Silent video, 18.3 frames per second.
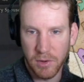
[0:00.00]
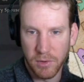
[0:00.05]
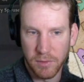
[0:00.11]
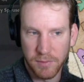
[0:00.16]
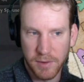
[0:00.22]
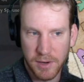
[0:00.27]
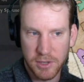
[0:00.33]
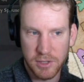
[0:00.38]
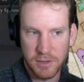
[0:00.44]

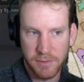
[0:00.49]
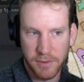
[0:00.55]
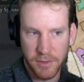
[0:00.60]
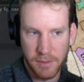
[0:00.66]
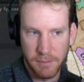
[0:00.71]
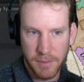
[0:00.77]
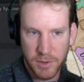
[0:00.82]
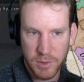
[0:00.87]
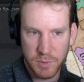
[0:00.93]
invasion for the
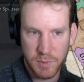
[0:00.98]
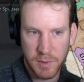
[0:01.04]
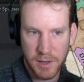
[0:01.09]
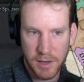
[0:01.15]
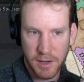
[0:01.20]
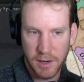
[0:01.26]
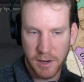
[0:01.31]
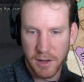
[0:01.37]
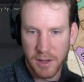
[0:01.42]
most
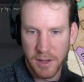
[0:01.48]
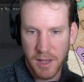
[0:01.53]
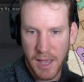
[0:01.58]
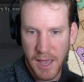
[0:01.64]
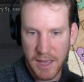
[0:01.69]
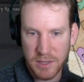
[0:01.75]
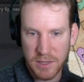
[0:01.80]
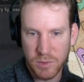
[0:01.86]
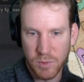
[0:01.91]
part,
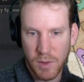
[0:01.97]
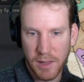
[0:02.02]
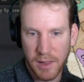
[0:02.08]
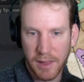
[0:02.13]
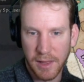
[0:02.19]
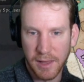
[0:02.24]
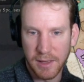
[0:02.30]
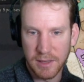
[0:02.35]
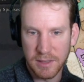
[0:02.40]
as well
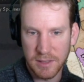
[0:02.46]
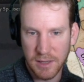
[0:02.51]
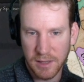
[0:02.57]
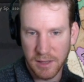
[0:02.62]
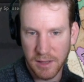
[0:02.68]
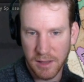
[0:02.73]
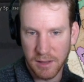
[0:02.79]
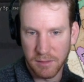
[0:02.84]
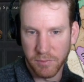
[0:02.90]
as
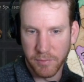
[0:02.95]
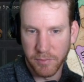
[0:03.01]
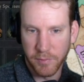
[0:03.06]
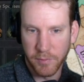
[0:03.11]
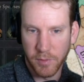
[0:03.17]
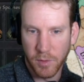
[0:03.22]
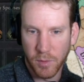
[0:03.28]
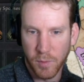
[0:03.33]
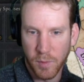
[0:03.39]
it
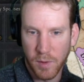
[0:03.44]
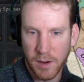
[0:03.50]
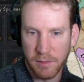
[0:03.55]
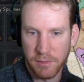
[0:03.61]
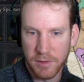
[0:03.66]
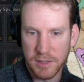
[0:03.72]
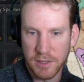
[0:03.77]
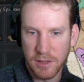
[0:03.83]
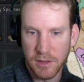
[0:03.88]
for whatever
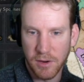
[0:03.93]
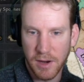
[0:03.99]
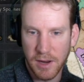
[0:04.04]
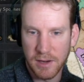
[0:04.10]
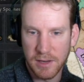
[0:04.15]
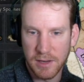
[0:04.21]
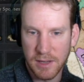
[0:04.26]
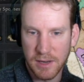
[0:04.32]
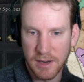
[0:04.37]
reason, their
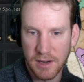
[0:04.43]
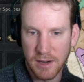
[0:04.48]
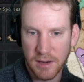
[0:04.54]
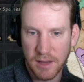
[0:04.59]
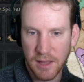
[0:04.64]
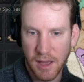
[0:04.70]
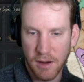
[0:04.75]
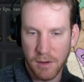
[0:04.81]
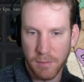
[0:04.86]
Indian
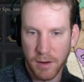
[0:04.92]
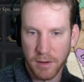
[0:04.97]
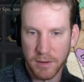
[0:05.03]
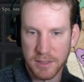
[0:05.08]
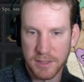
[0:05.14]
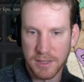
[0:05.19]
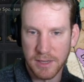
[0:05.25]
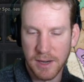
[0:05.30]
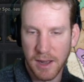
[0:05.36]

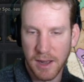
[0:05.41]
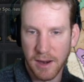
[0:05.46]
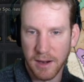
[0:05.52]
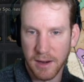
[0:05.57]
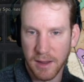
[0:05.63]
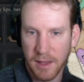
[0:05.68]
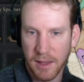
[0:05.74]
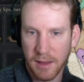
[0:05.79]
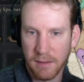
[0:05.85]
counterparts did not
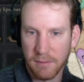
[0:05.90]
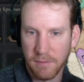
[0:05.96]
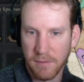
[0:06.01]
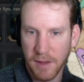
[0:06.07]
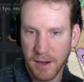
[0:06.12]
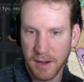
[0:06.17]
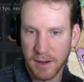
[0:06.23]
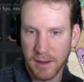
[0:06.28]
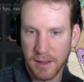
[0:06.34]

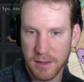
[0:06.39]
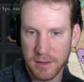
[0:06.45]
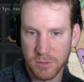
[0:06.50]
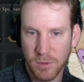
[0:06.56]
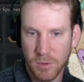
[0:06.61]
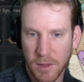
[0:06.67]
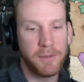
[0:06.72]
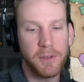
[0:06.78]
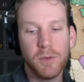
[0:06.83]
invade as
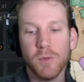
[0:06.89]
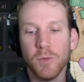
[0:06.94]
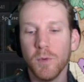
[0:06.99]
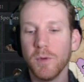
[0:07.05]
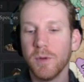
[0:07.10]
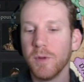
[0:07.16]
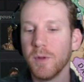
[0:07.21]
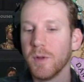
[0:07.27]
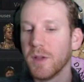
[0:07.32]
well. If you
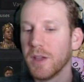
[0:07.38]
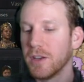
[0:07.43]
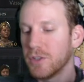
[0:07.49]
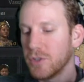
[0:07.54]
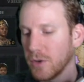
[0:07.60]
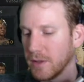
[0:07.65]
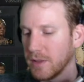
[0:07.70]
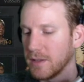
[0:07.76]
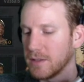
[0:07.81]

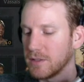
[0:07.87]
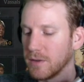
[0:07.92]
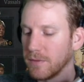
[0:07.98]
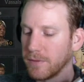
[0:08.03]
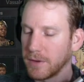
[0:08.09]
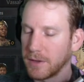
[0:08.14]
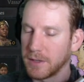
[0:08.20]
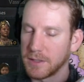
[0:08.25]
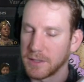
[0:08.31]
enjoyed this, don't
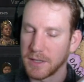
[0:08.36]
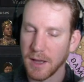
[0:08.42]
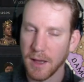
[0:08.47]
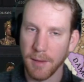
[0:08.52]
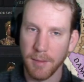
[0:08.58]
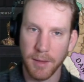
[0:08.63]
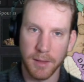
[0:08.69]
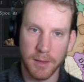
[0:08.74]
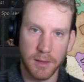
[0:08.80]
forget to
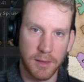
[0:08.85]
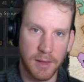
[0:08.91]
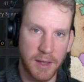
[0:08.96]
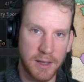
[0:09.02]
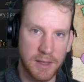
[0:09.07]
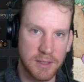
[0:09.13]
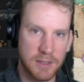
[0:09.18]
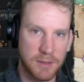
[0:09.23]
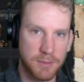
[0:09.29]
comment,
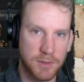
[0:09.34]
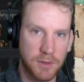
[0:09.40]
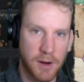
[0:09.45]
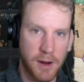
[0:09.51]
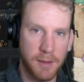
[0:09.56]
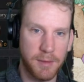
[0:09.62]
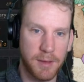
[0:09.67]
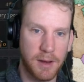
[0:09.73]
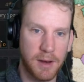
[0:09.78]
like, and
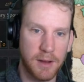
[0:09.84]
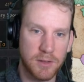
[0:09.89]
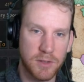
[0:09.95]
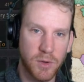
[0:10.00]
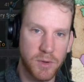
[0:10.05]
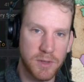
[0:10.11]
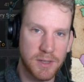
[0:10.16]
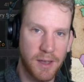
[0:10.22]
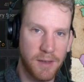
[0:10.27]
subscribe. And as
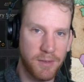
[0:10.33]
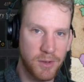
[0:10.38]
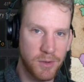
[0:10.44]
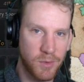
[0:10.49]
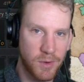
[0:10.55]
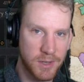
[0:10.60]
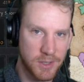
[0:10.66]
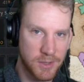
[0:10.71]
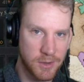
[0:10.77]
always, have a good
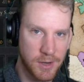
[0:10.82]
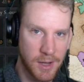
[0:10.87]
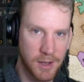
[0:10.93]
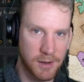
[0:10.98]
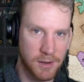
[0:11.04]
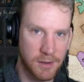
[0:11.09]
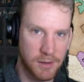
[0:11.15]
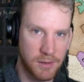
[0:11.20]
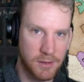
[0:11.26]
rest of your
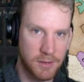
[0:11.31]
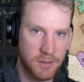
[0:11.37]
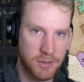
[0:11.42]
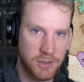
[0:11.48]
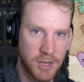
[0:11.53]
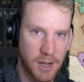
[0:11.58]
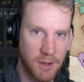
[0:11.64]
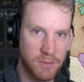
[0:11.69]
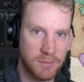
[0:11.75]
day.
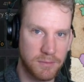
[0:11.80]
Ciao.